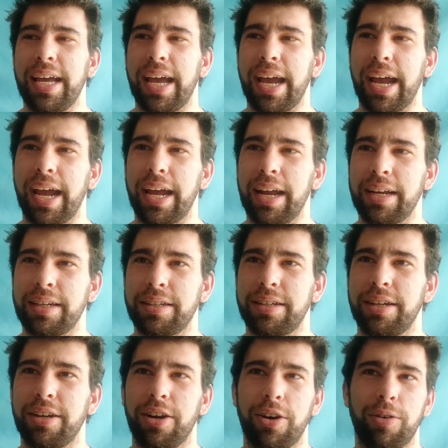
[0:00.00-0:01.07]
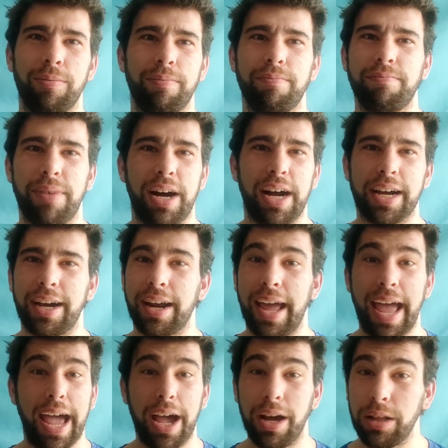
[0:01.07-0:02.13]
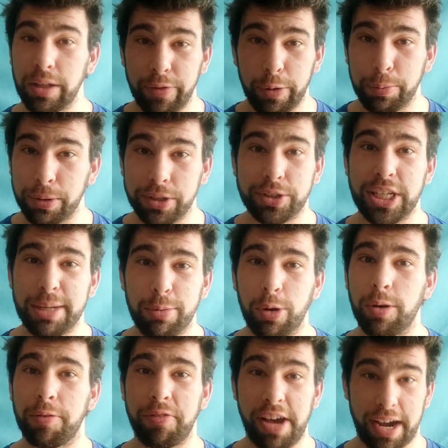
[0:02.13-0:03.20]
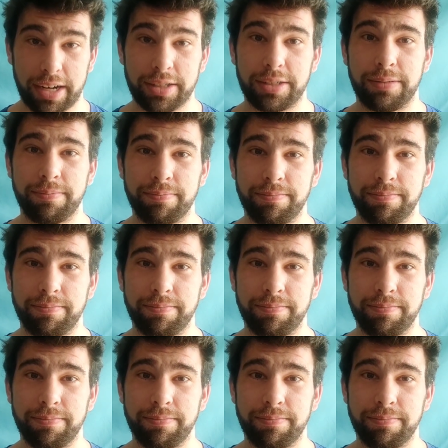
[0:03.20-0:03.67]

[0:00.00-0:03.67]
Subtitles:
and, you know, I got a hell of a placebo effect.